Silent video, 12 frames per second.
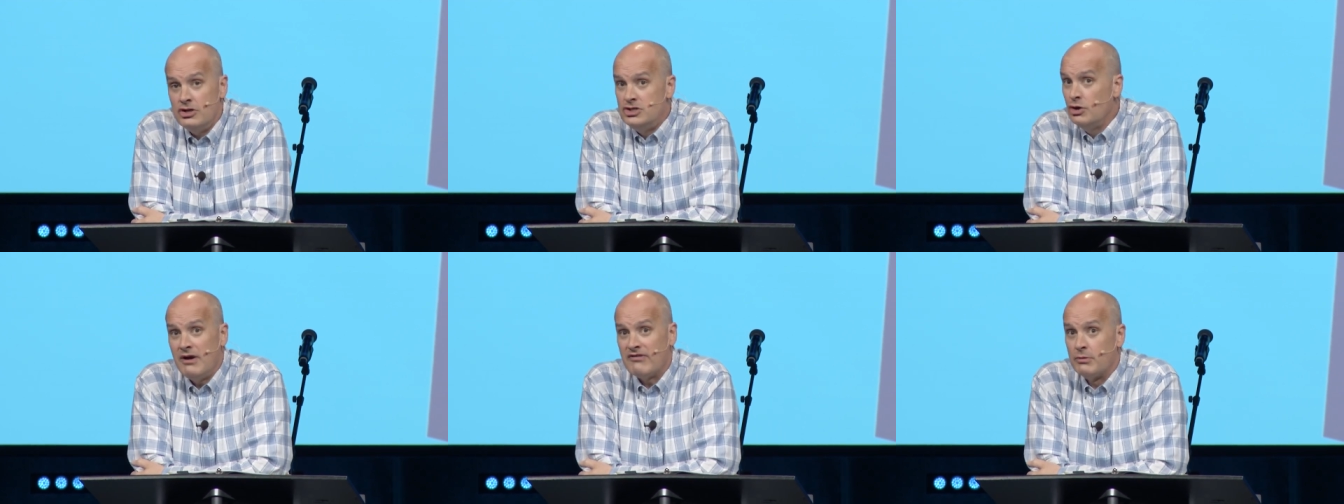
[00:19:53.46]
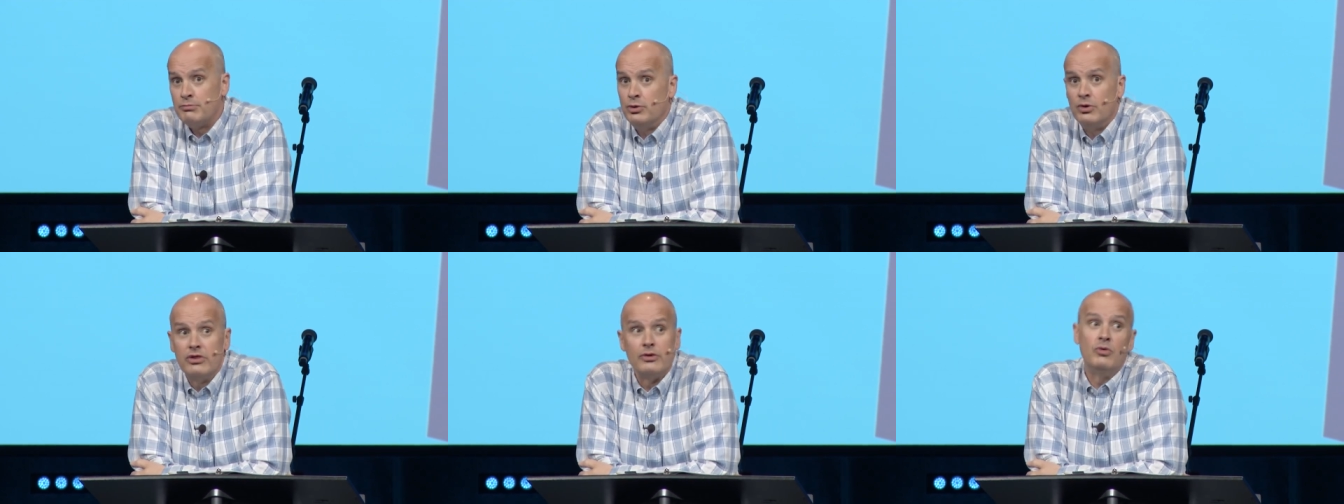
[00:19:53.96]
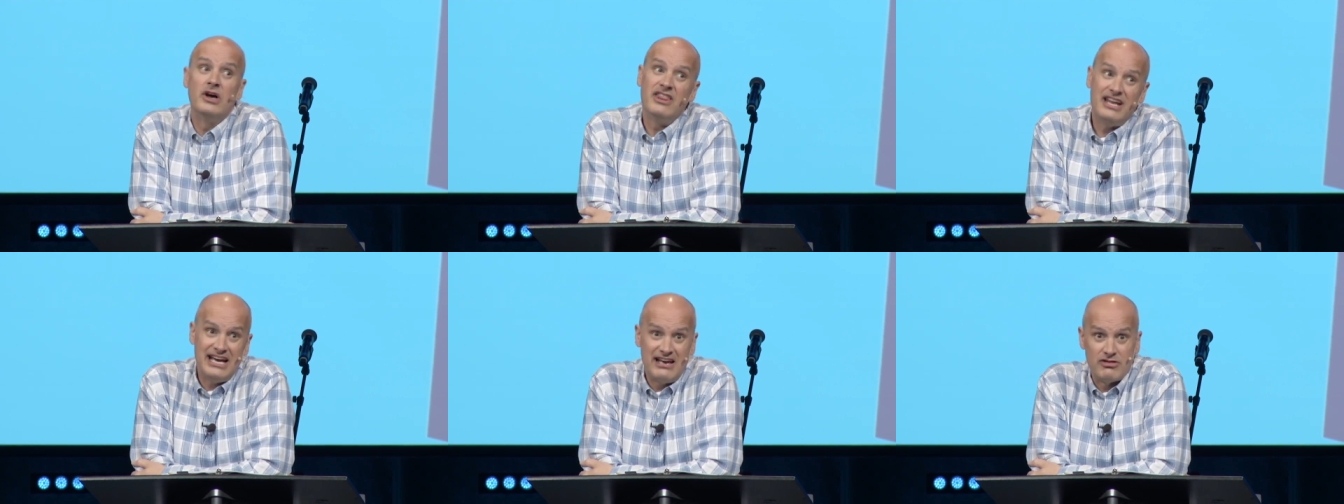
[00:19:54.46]
do have a pool, the one
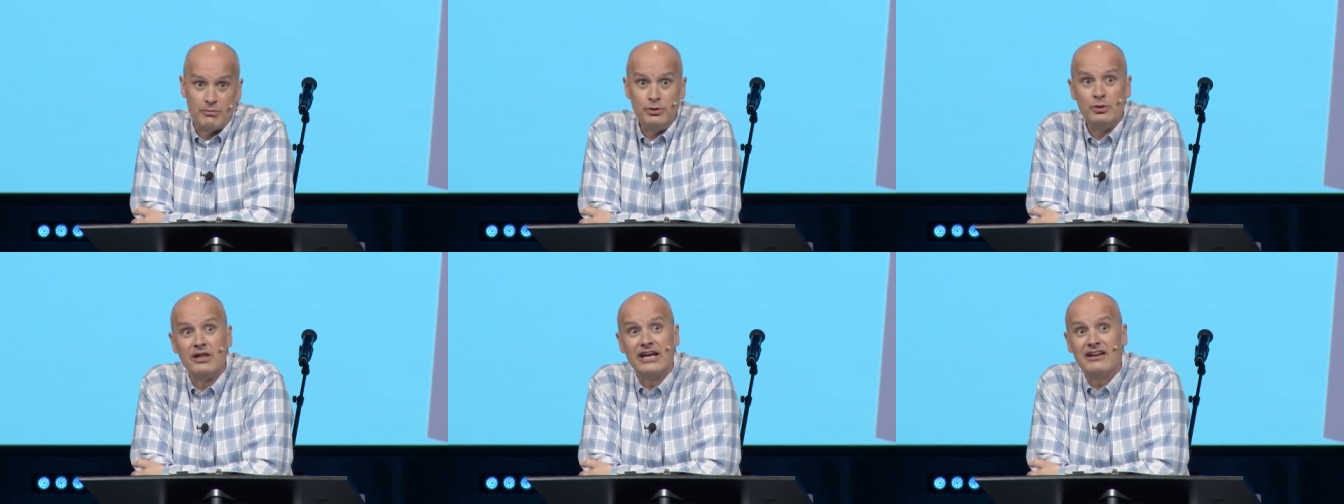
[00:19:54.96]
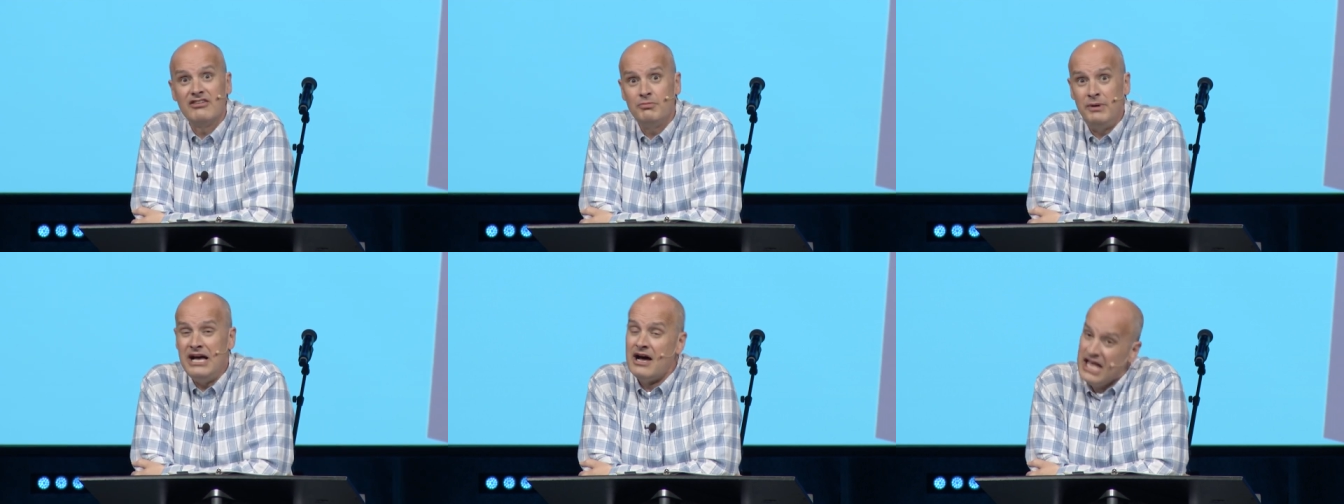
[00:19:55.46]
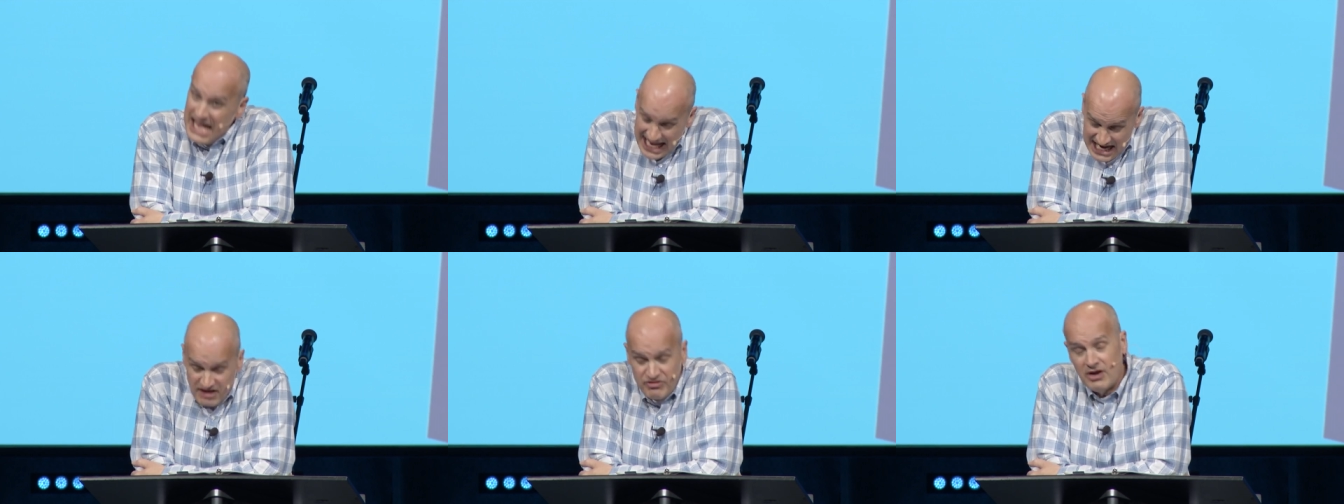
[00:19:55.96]
that has a pool and a spa.
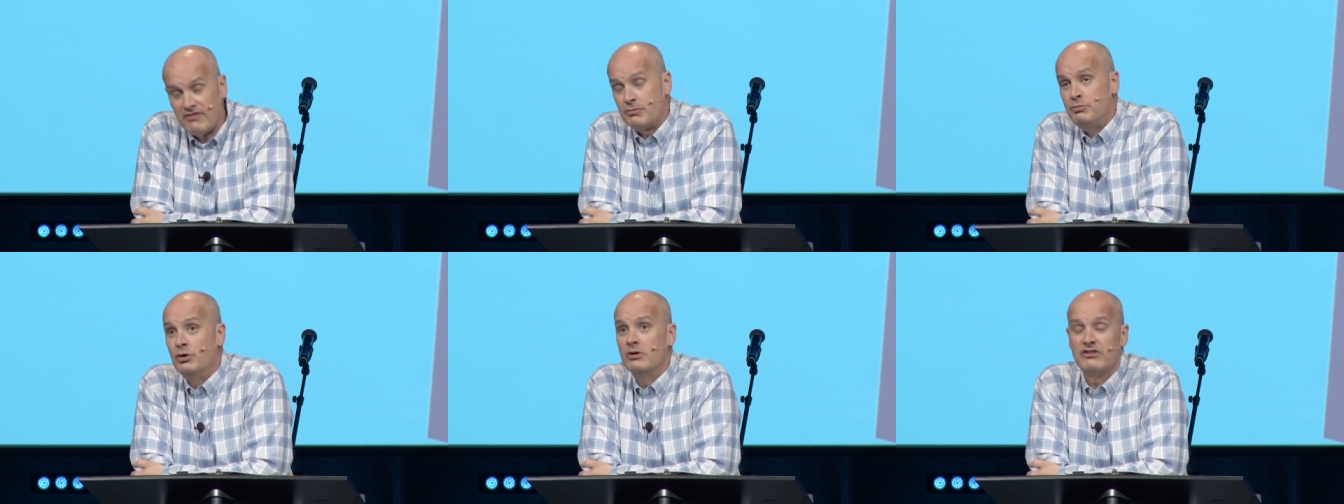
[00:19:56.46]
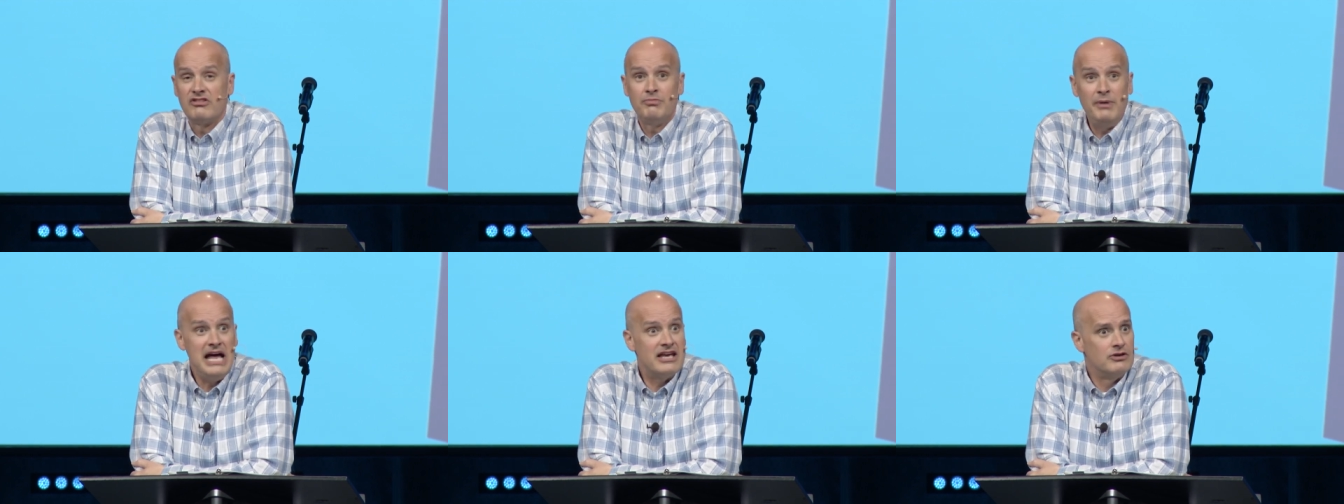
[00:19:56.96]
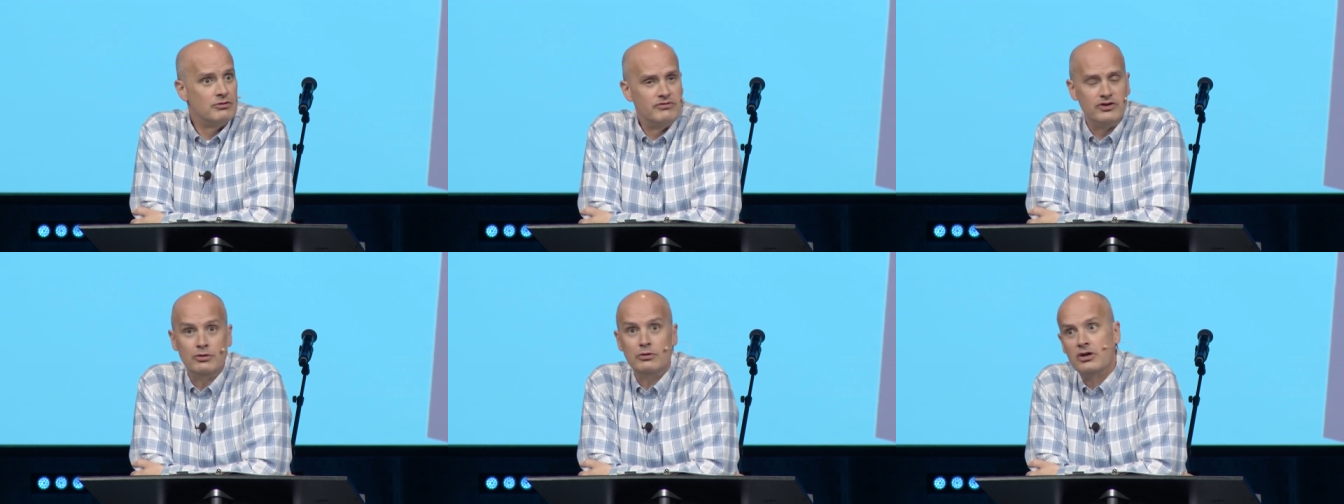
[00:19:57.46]
And if you have a pool and a spa, you,
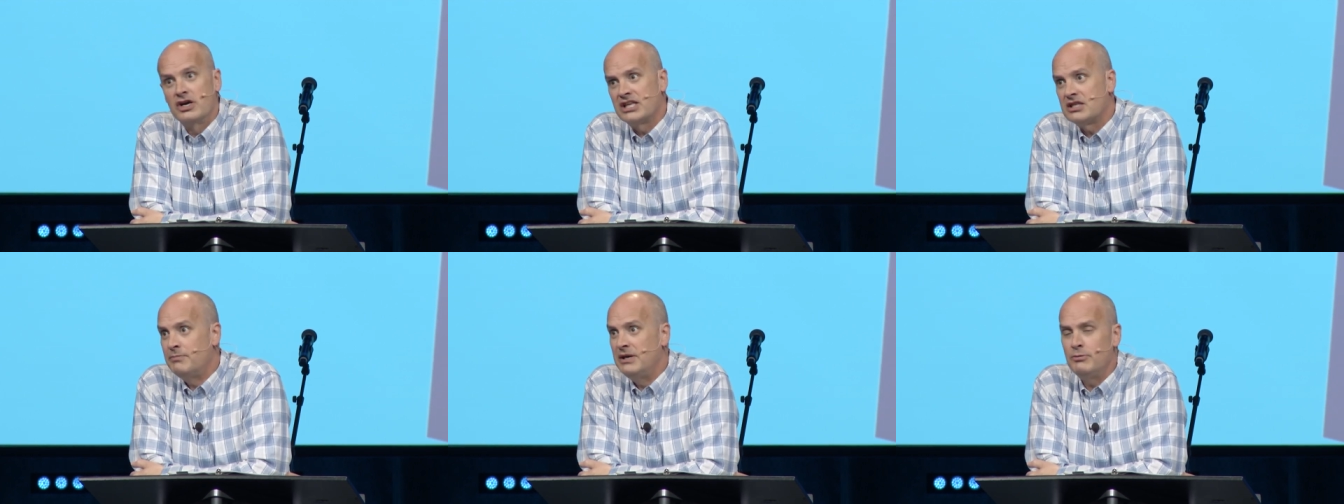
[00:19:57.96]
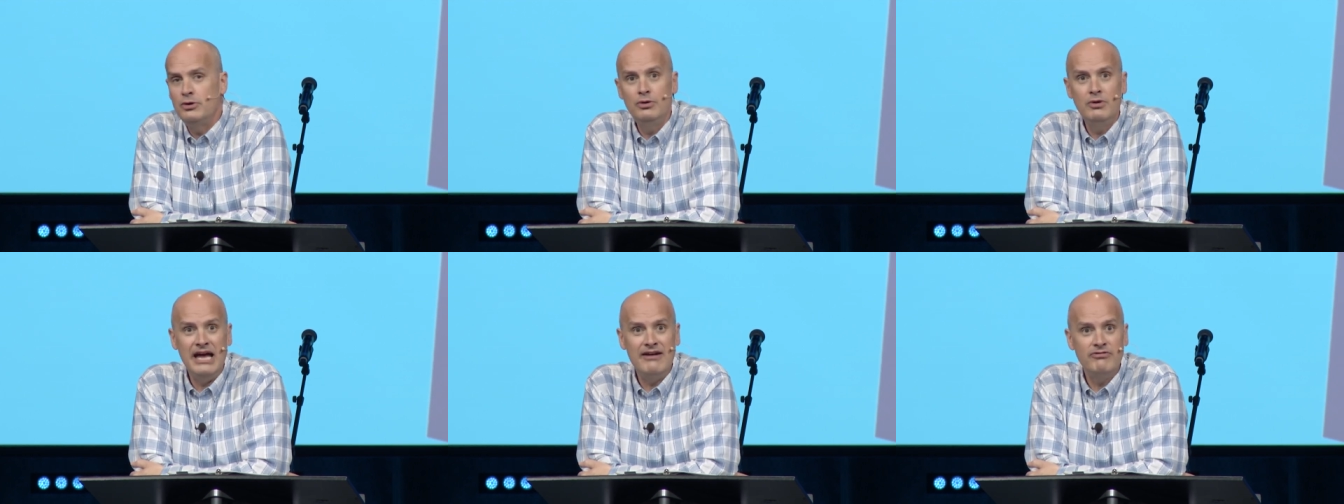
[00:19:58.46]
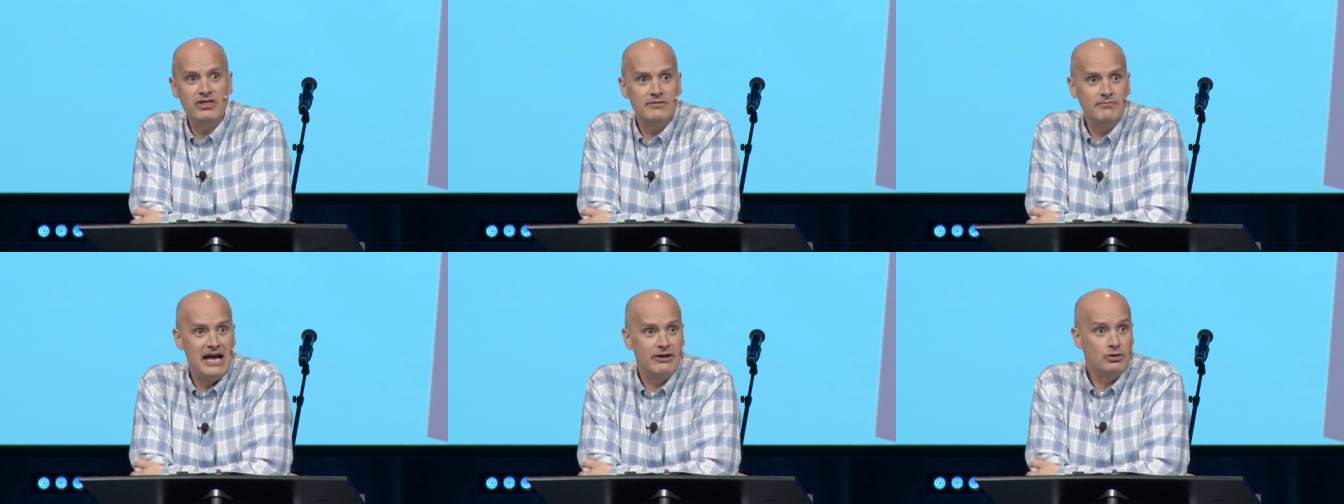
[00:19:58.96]
you look at the people who have the
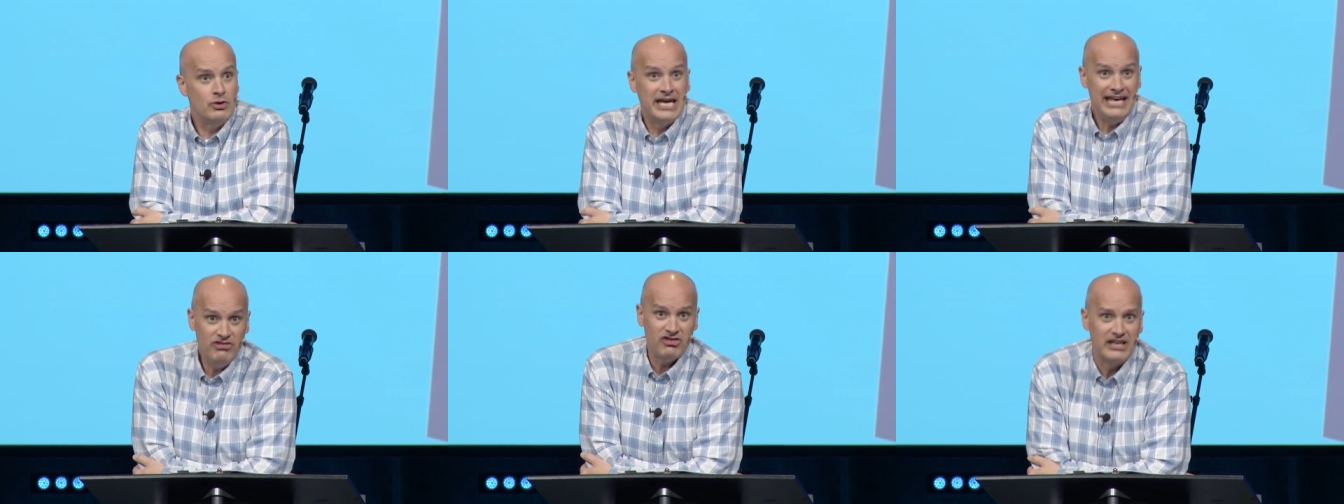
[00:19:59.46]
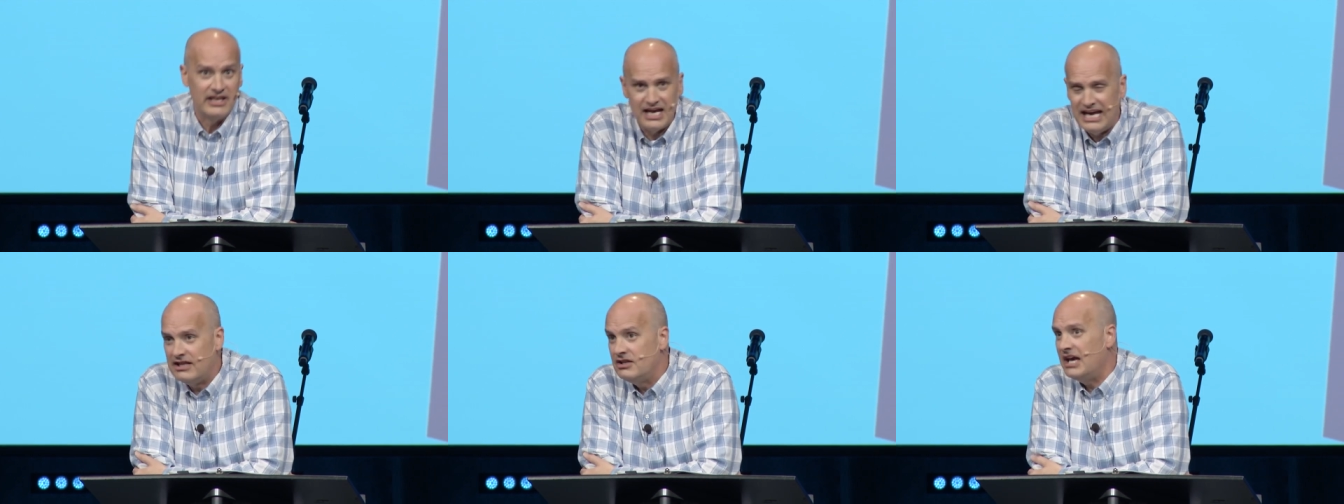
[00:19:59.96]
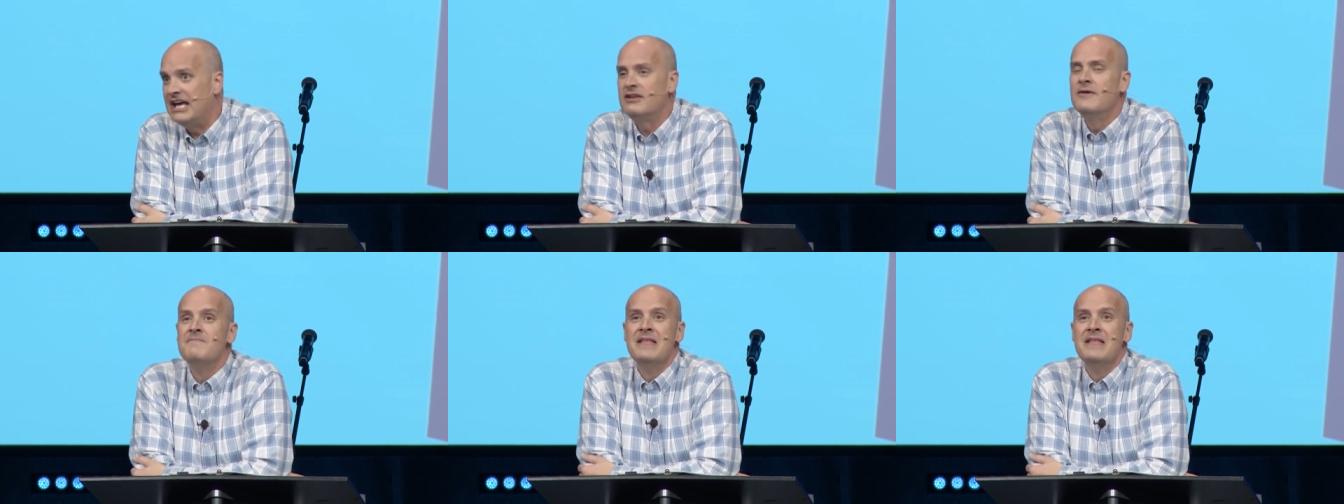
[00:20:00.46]
outdoor kitchen. And, and